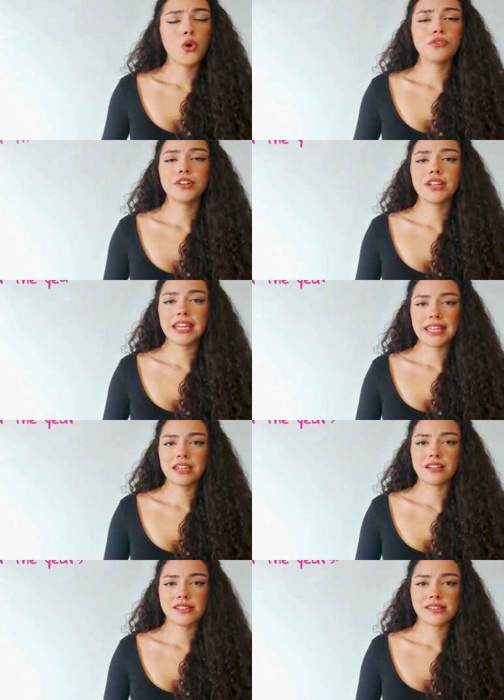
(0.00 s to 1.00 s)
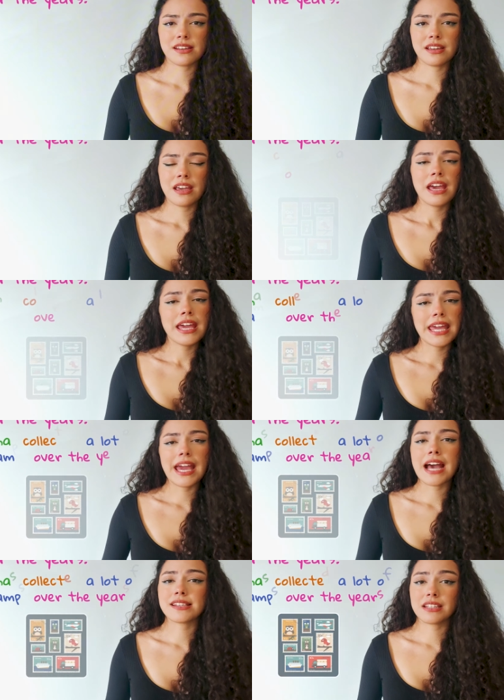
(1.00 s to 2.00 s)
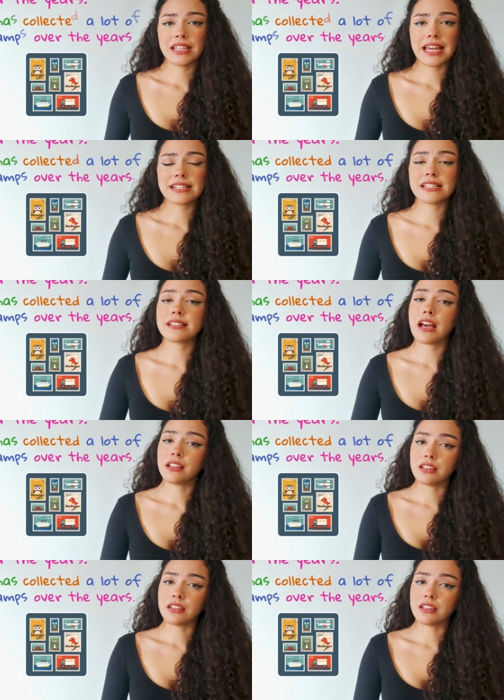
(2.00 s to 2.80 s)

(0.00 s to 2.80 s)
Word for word: Over the years. He has collected